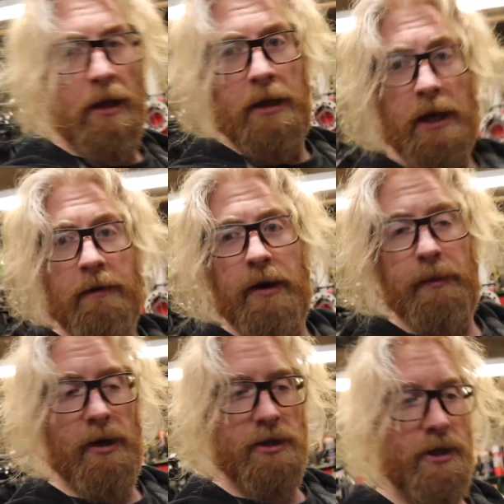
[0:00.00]
thank you very
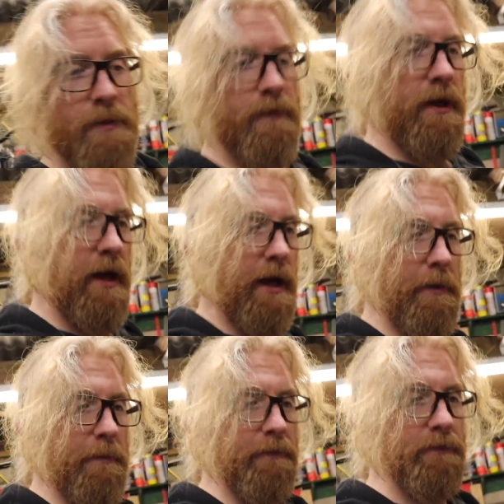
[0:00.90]
much.
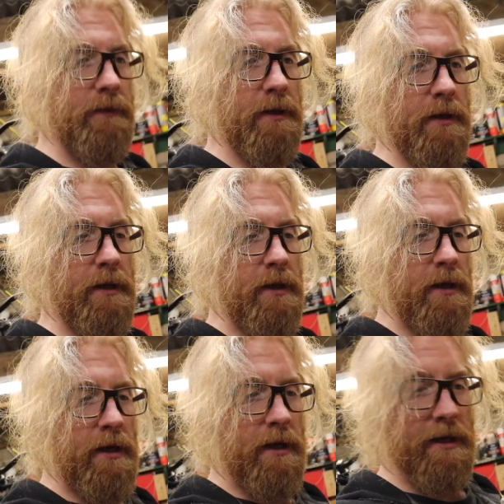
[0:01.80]

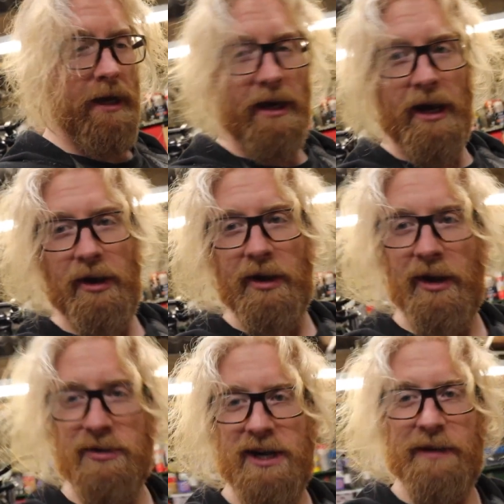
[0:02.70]
Yeah,
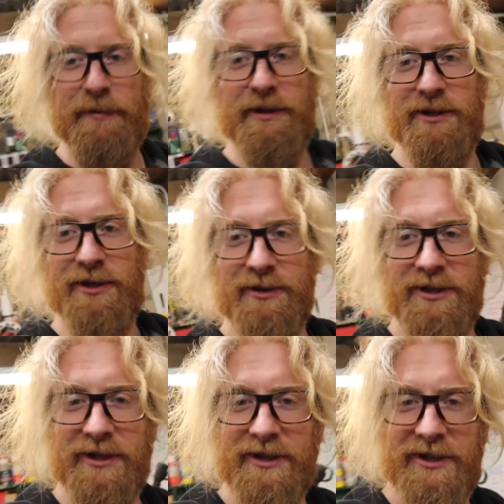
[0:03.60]
I'll try and put the tools
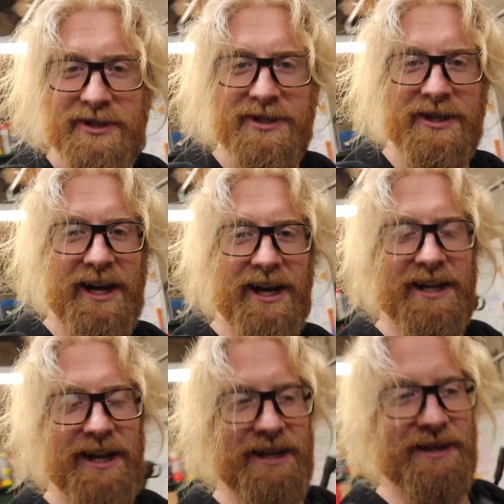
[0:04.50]
to good use
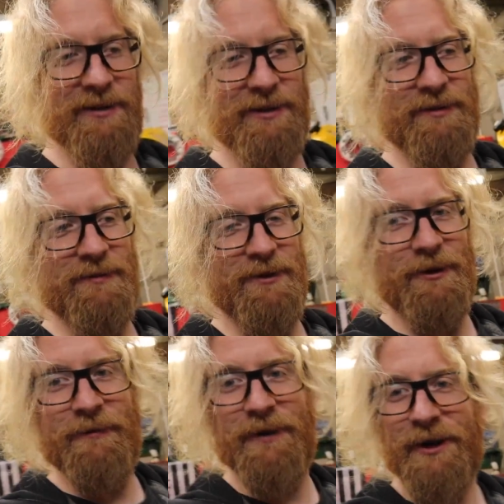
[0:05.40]
and
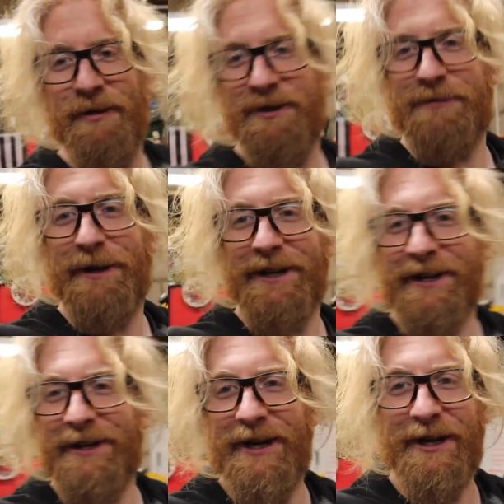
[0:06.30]
not fuck up this
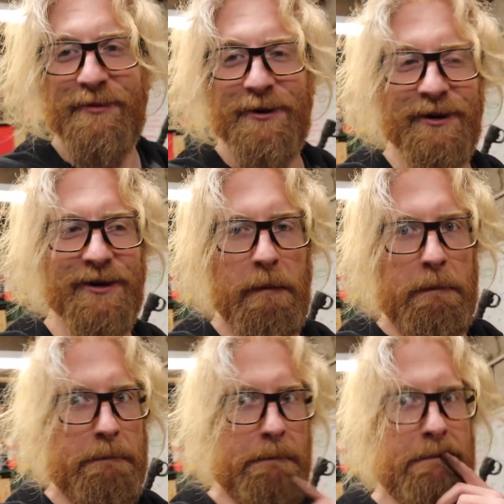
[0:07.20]
bike anymore.
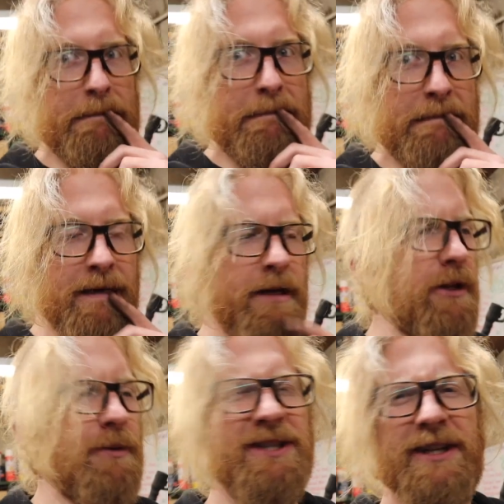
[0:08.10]

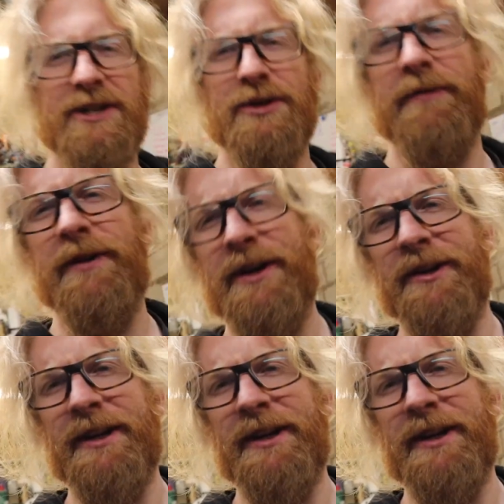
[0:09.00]
Now where's that digital vernier